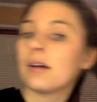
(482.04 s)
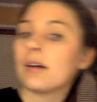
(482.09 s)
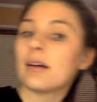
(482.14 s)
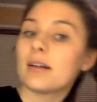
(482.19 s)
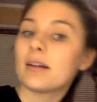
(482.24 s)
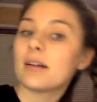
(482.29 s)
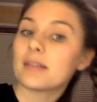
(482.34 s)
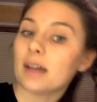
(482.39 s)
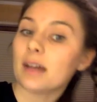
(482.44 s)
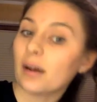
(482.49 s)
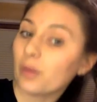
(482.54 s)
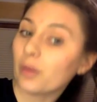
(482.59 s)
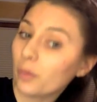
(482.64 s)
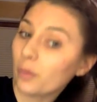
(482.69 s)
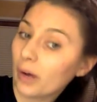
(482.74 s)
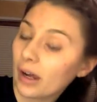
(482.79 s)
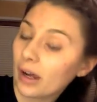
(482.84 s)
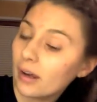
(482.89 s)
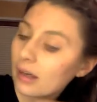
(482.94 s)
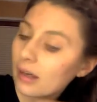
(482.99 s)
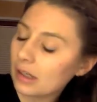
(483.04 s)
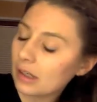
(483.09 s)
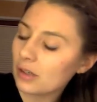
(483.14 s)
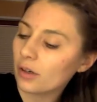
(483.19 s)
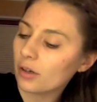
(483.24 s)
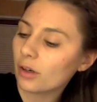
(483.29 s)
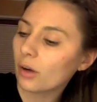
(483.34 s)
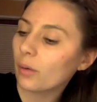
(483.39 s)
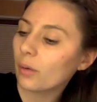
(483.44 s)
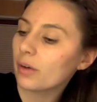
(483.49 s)
is out of the way, and you can
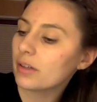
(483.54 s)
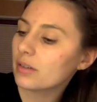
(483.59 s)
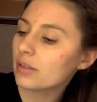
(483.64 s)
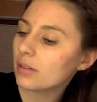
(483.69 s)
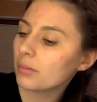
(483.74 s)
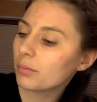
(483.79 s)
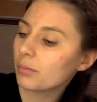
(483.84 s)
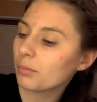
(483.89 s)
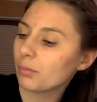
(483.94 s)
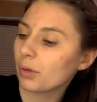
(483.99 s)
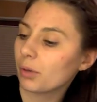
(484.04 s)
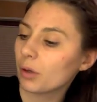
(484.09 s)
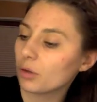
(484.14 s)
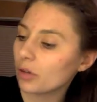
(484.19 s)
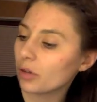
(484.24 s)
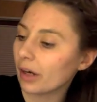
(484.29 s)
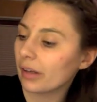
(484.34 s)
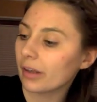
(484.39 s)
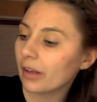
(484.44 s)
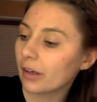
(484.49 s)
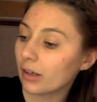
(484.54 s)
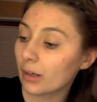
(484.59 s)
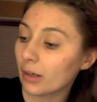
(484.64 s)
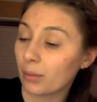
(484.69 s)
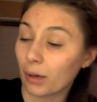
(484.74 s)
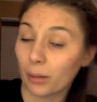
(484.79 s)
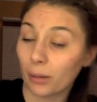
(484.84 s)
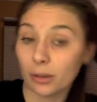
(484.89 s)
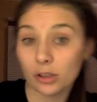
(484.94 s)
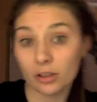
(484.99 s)
always blow dry it later. I
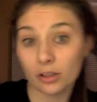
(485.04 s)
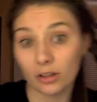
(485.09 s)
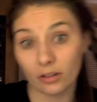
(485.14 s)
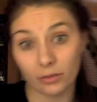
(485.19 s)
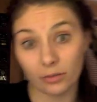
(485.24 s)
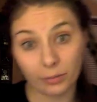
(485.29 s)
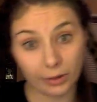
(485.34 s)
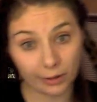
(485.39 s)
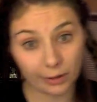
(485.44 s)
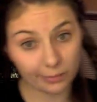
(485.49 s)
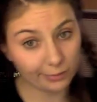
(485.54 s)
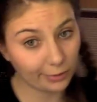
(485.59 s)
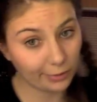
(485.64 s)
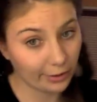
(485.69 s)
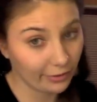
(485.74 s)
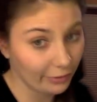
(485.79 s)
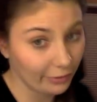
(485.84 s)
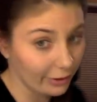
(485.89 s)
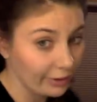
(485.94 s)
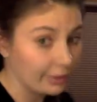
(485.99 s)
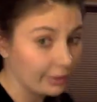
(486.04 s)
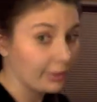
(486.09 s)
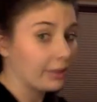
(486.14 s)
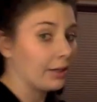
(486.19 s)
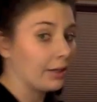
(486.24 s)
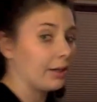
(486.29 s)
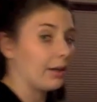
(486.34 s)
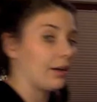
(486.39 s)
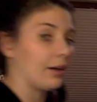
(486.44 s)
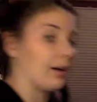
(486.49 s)
probably should have, but whatever.
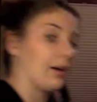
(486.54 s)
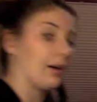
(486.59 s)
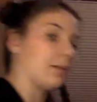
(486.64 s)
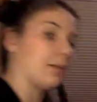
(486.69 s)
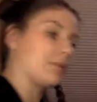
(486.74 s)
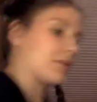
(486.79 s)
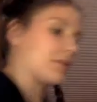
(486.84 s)
So